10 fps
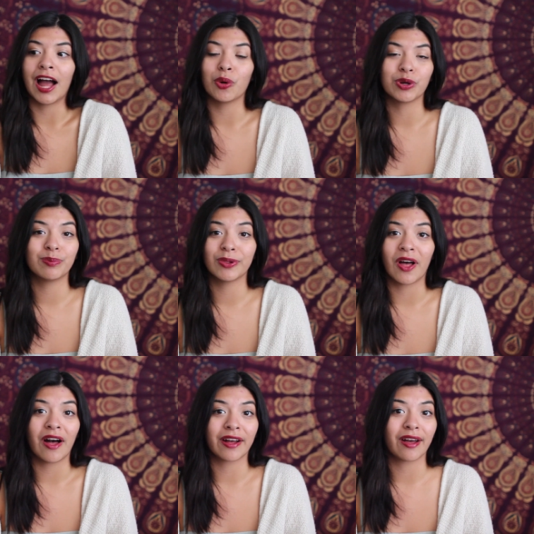I would
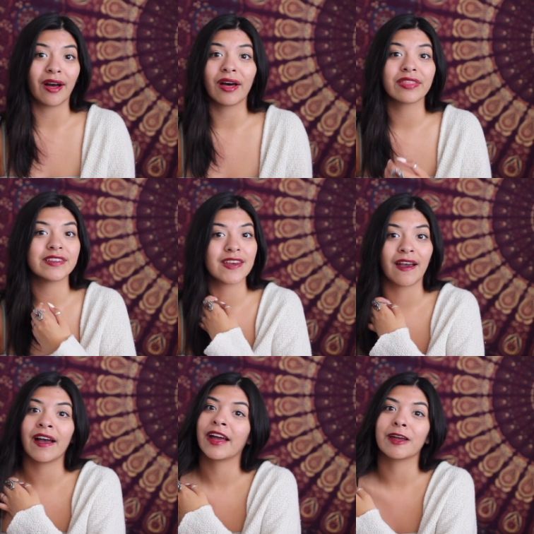blog all the
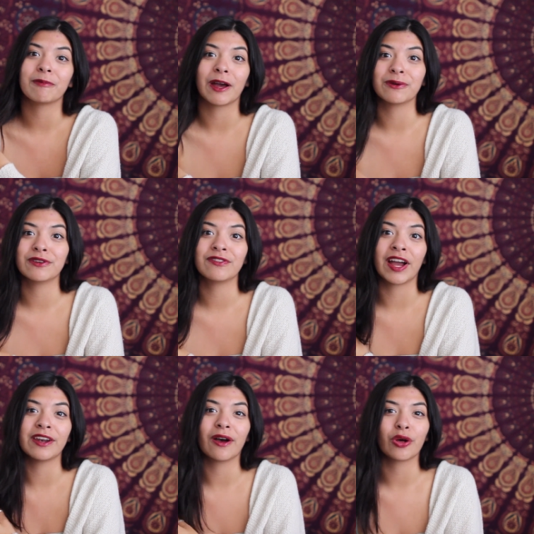time. I would
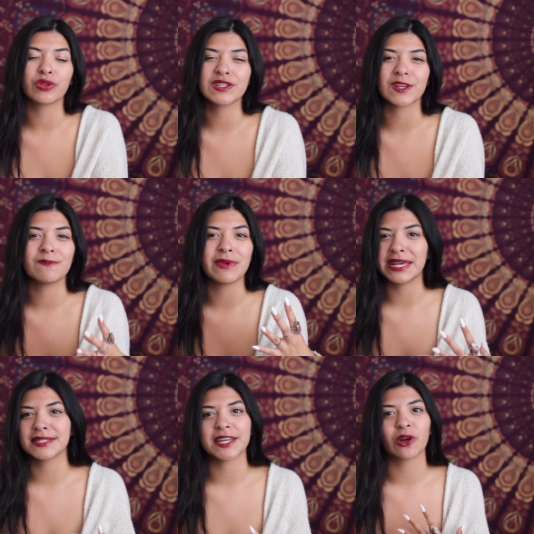find all these
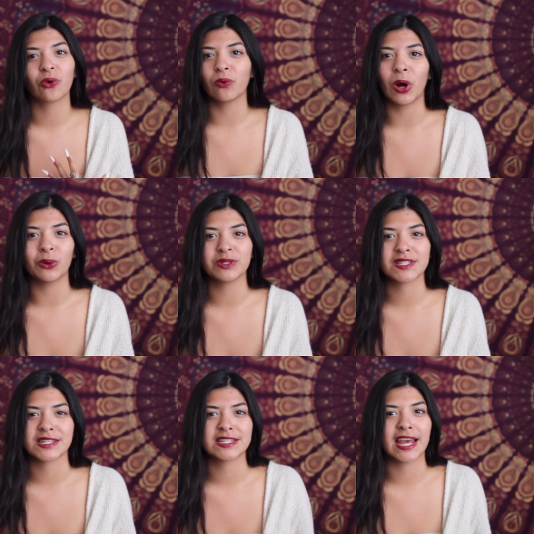amazing
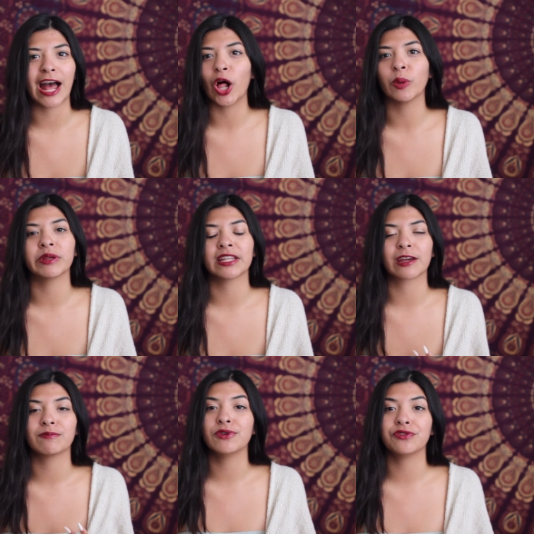quotes to help me
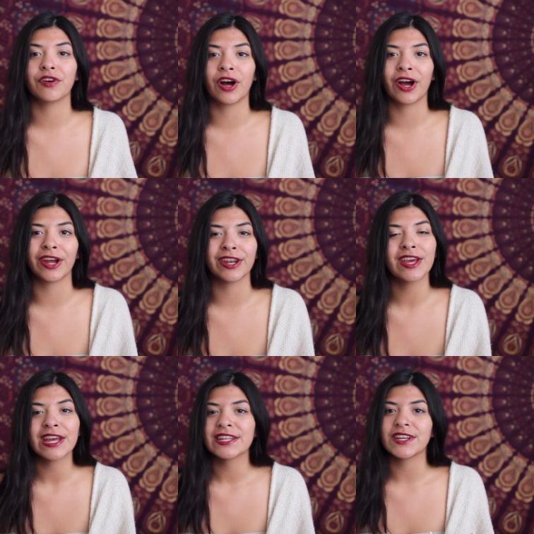like move on,
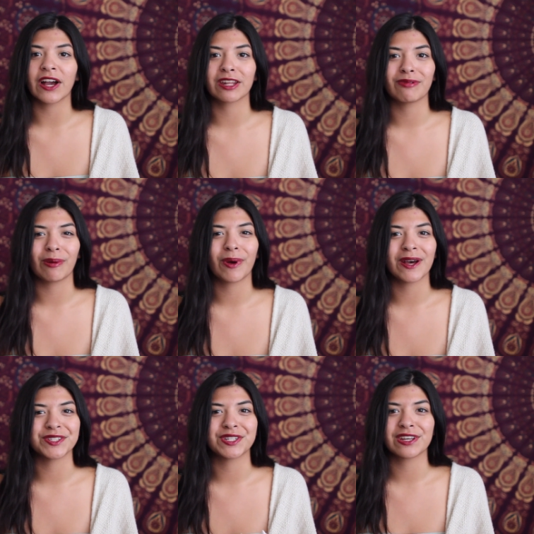talking about
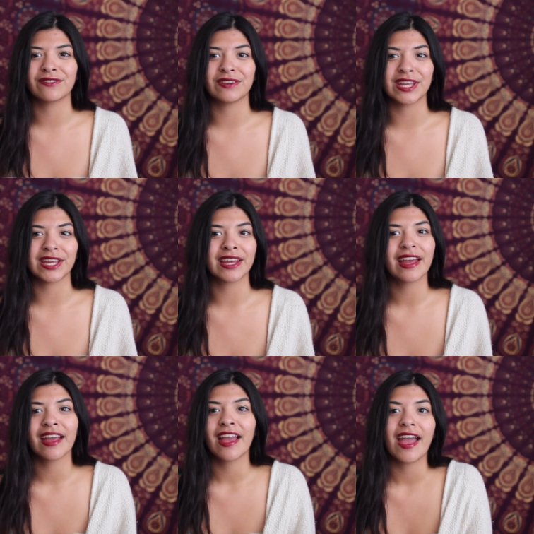positivity,
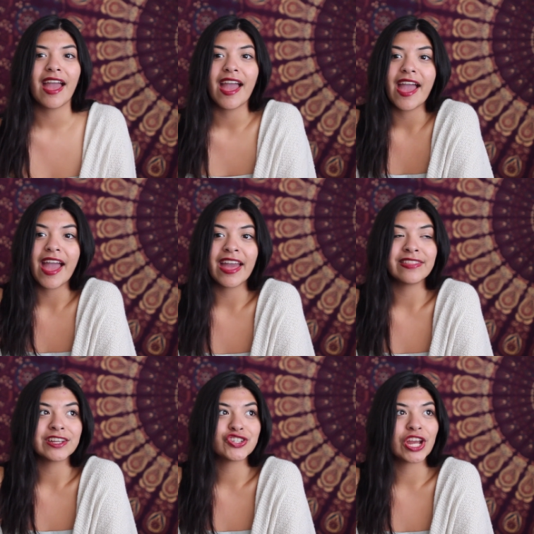
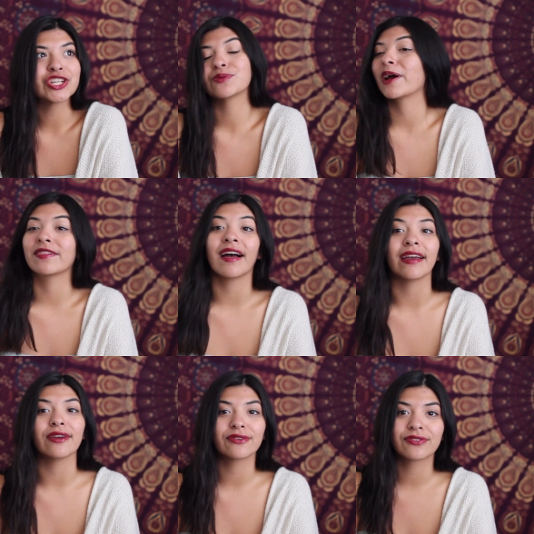and they changed my
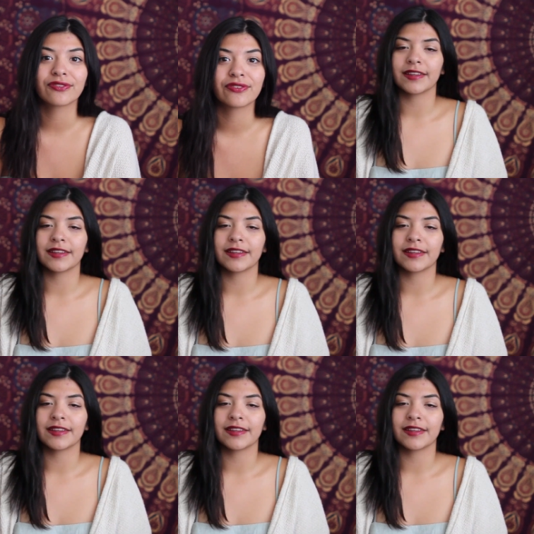life.